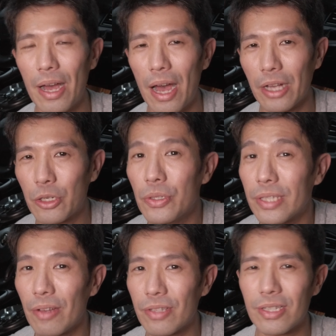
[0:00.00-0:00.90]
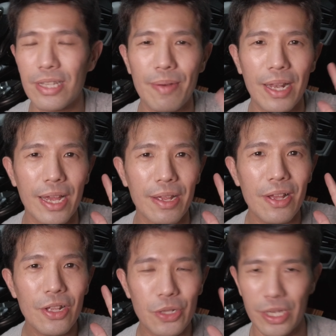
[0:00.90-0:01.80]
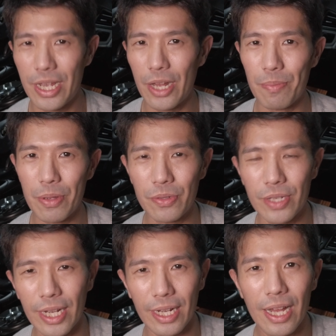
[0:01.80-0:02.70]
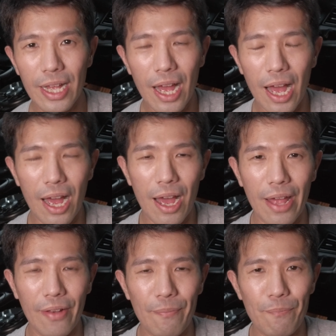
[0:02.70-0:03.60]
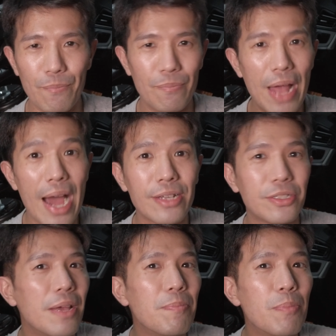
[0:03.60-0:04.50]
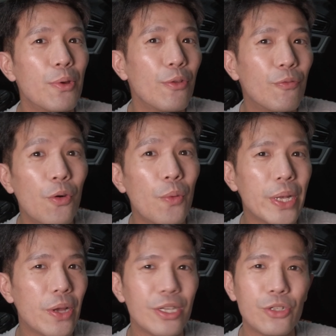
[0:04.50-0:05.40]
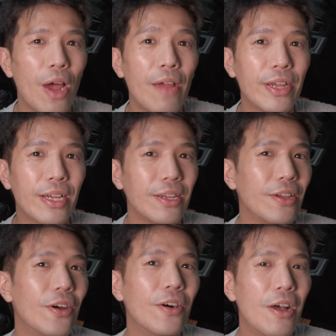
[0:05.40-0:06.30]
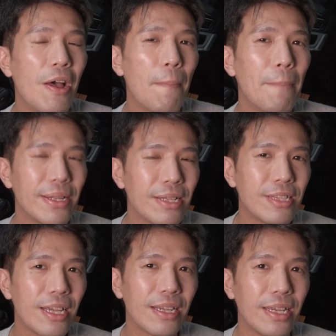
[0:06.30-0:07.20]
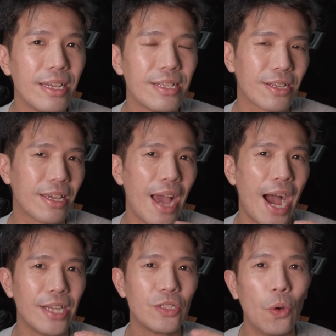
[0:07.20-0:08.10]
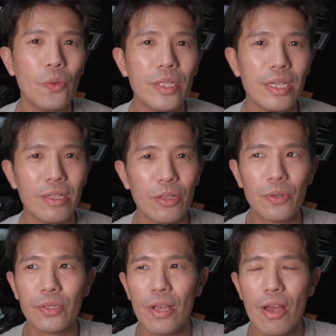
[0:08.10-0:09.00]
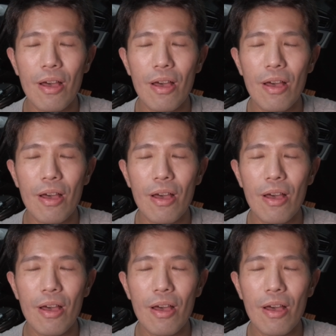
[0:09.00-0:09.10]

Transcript: A good sound system. I like to hear the music, nice and beautiful when you're driving. But the thing is, okay, I don't need those